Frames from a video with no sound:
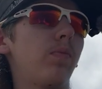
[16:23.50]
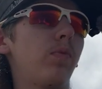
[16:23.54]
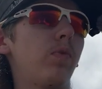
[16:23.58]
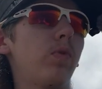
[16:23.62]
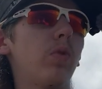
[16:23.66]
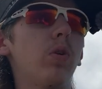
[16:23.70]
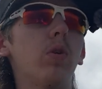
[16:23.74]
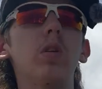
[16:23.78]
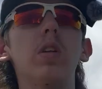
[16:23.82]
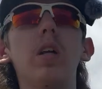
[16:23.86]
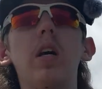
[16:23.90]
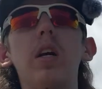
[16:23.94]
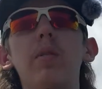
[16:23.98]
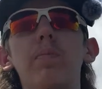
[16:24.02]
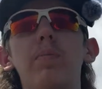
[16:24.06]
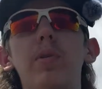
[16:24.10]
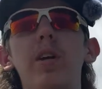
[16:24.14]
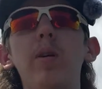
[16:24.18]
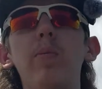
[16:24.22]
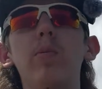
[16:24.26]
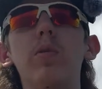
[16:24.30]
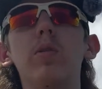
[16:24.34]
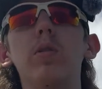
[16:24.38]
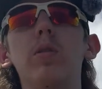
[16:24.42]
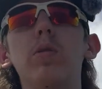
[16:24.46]
To a lot of
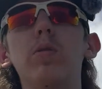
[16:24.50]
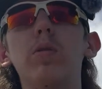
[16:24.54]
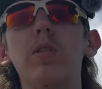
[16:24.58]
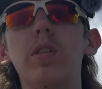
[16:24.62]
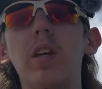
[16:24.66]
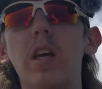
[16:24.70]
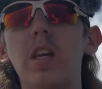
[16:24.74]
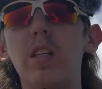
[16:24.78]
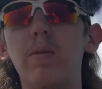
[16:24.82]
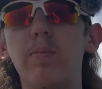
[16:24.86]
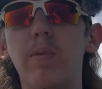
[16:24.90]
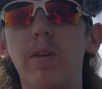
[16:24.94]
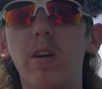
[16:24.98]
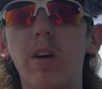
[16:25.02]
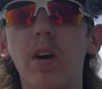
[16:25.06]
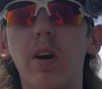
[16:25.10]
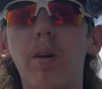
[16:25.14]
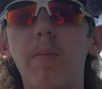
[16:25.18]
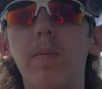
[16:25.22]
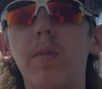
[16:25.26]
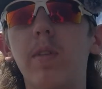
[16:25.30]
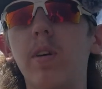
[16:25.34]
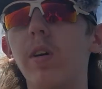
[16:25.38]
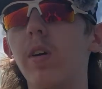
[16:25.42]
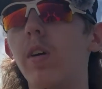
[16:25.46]
people, those things
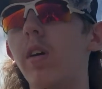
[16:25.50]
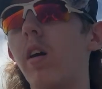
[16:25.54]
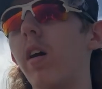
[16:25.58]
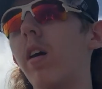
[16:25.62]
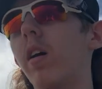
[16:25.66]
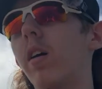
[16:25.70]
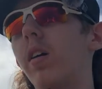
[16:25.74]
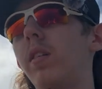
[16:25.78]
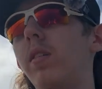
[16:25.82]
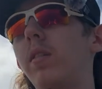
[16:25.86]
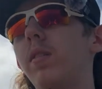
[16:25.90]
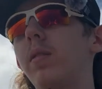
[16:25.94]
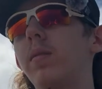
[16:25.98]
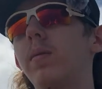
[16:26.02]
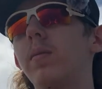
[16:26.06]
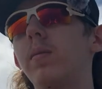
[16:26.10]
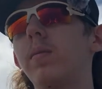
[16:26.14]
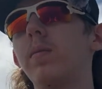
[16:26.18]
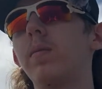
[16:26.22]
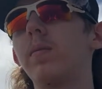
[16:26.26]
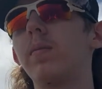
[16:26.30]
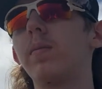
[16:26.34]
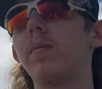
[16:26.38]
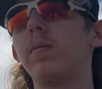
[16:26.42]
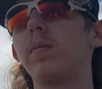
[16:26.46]
become their God.
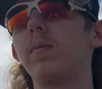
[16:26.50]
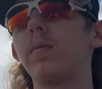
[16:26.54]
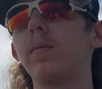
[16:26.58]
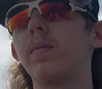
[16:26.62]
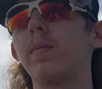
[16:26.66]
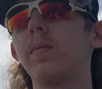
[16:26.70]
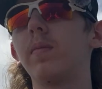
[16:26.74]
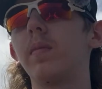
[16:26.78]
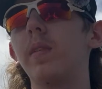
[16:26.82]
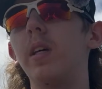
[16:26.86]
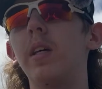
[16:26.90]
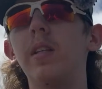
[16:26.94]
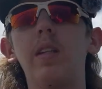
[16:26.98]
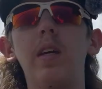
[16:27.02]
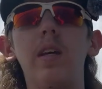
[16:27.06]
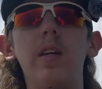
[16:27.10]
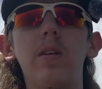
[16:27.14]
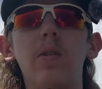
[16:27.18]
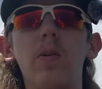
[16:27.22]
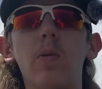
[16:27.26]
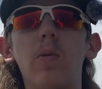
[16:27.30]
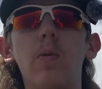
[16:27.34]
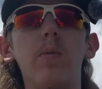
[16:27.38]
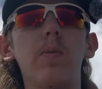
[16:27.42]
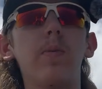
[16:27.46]
And they
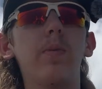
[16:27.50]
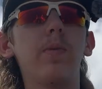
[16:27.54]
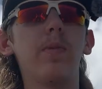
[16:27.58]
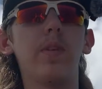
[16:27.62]
don't